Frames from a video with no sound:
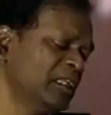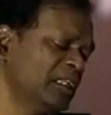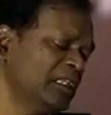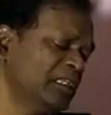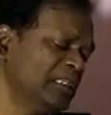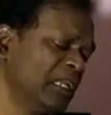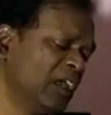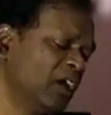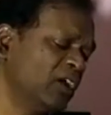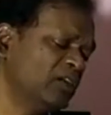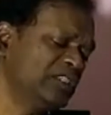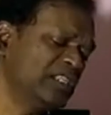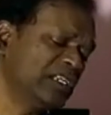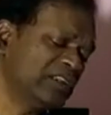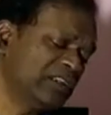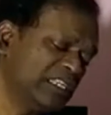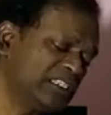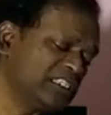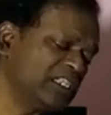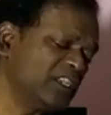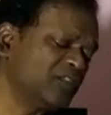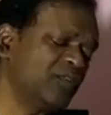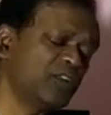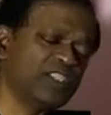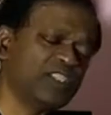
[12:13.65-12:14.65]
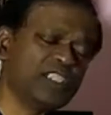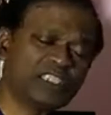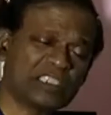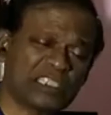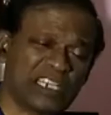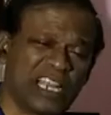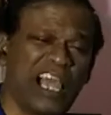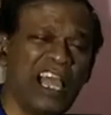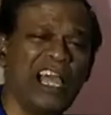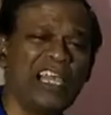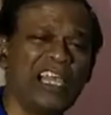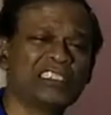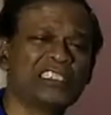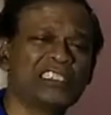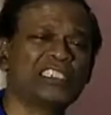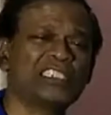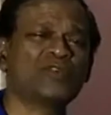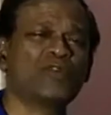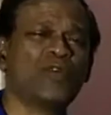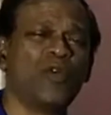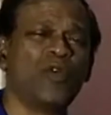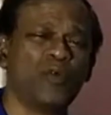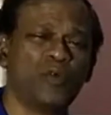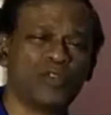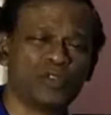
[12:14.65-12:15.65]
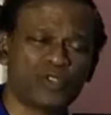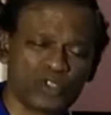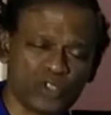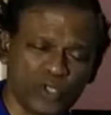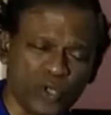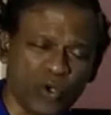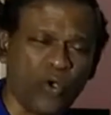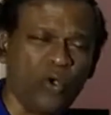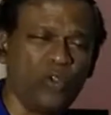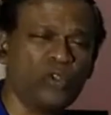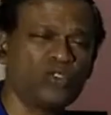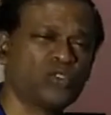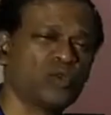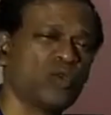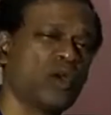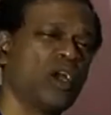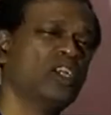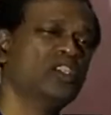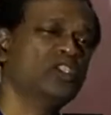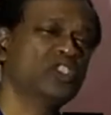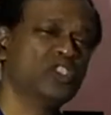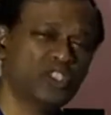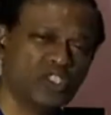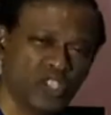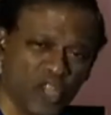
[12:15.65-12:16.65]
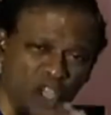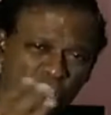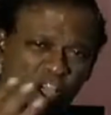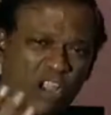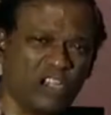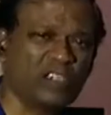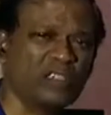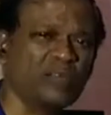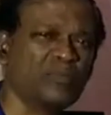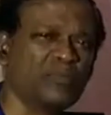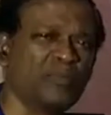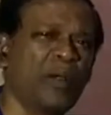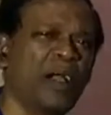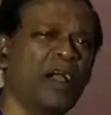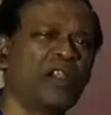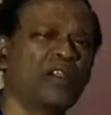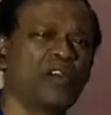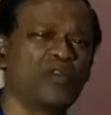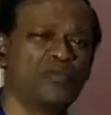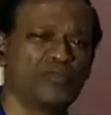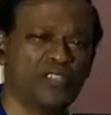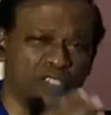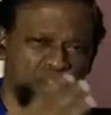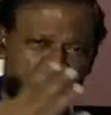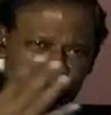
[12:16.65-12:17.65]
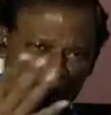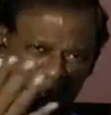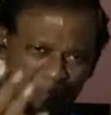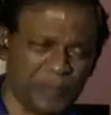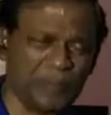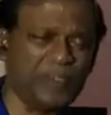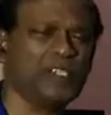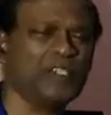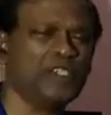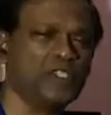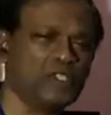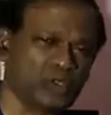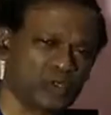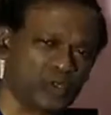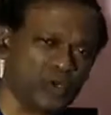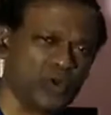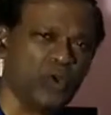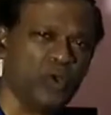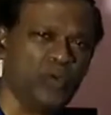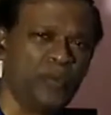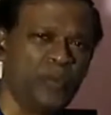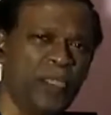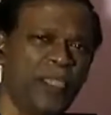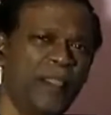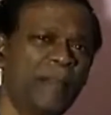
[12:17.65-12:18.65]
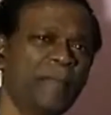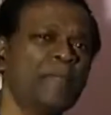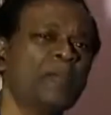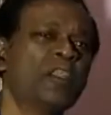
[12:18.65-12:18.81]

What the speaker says: Now the reason for this class is for souls who are not part of these people in this group,